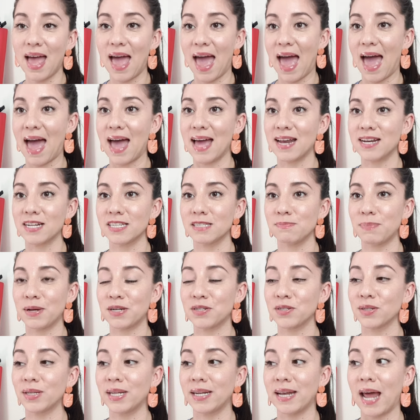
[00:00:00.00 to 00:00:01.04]
And
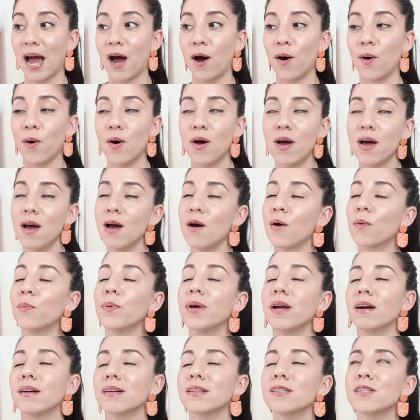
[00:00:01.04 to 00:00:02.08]
especially now,
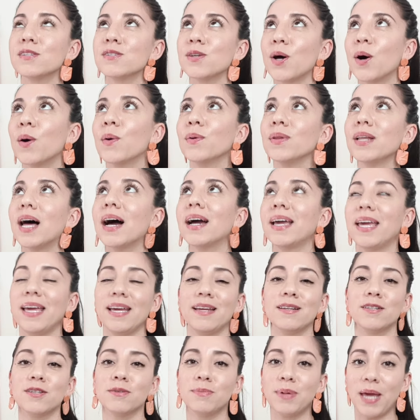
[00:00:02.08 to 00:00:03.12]
we are so
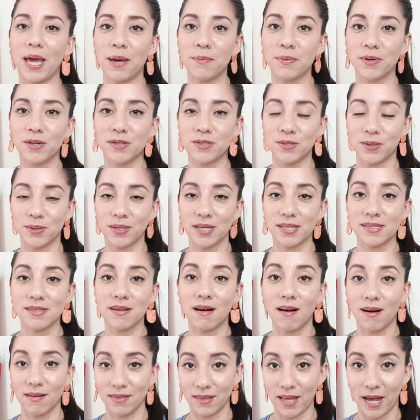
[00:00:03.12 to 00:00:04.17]
lucky to be able to do this
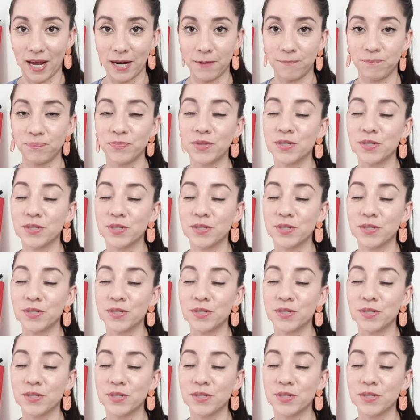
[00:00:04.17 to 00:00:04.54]
online.